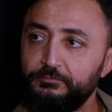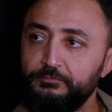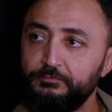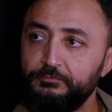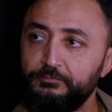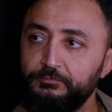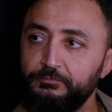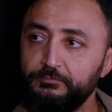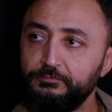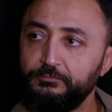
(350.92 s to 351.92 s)

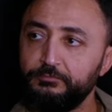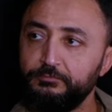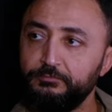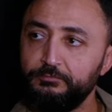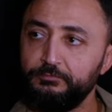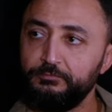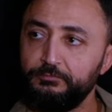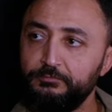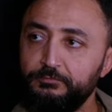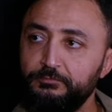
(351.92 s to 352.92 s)

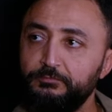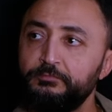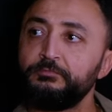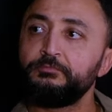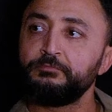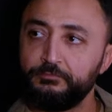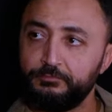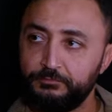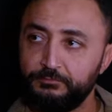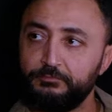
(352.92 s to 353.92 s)

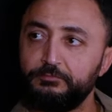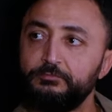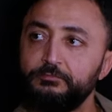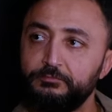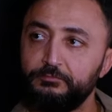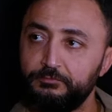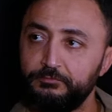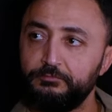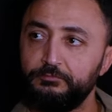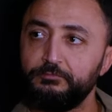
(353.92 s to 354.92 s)

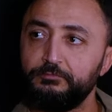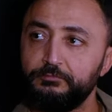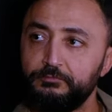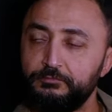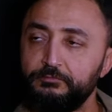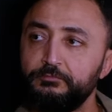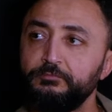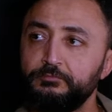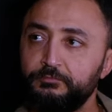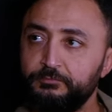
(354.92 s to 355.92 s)

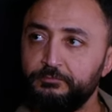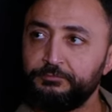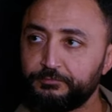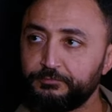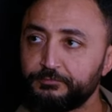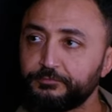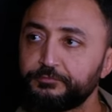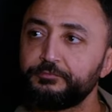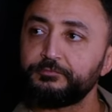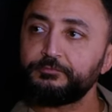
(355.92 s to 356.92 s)

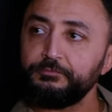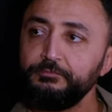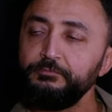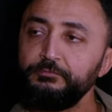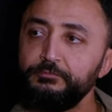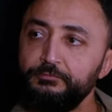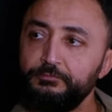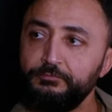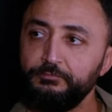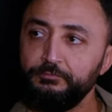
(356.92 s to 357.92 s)

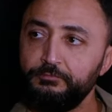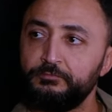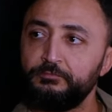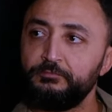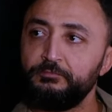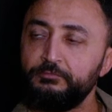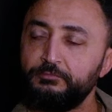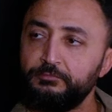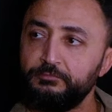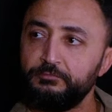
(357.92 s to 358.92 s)
(silent)